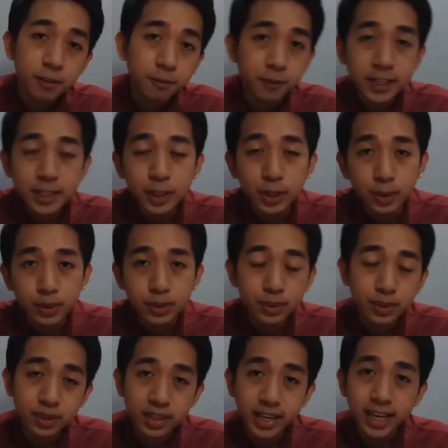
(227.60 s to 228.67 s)

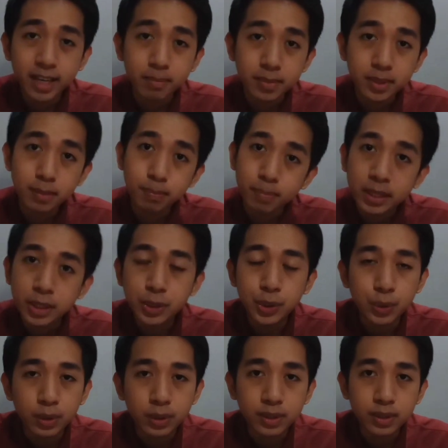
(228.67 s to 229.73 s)
Videos, games,
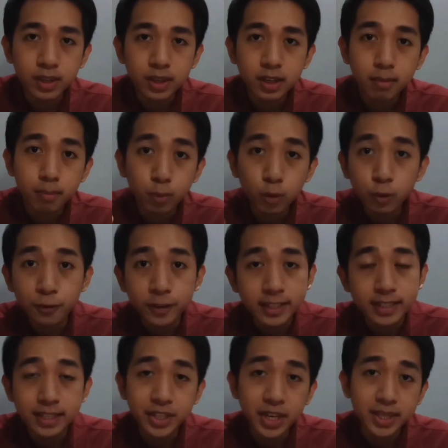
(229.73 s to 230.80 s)
pictures,
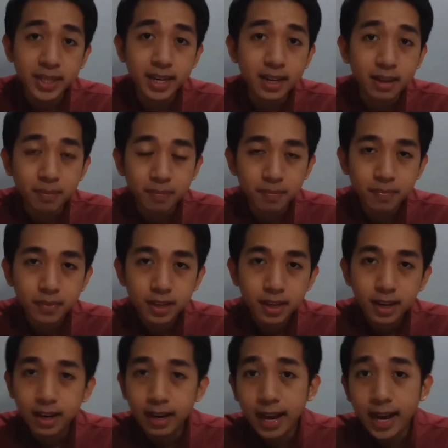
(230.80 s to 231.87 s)
movies, etc.
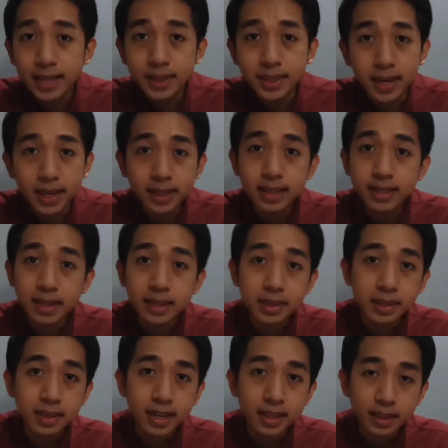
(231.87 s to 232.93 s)
Lahat yan nasa
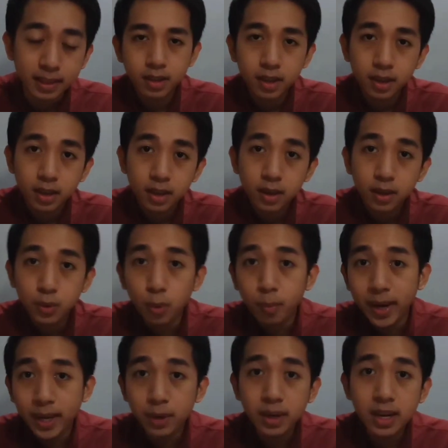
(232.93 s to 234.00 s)
internet. Kung
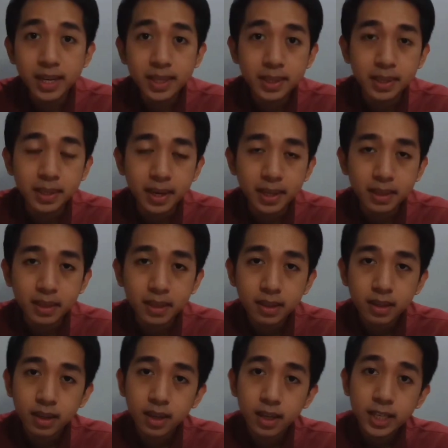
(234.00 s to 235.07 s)
meron kang internet,
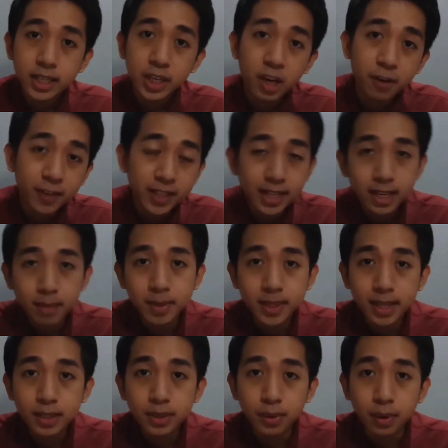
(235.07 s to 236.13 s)
you have an
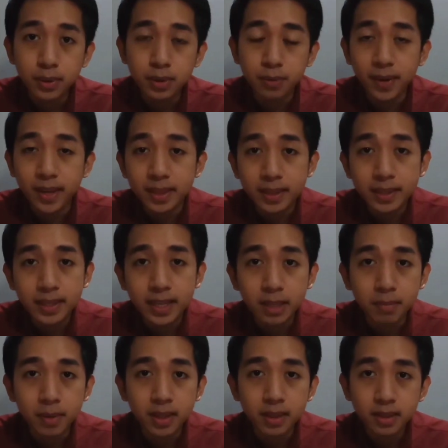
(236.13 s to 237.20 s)
unlimited source of
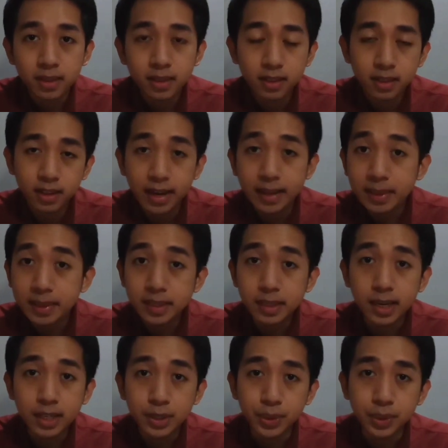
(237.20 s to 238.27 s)
entertainment and
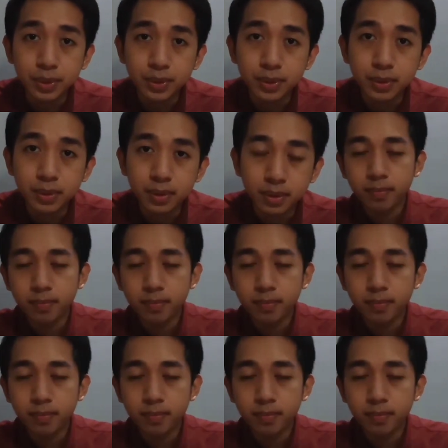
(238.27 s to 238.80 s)
distractions.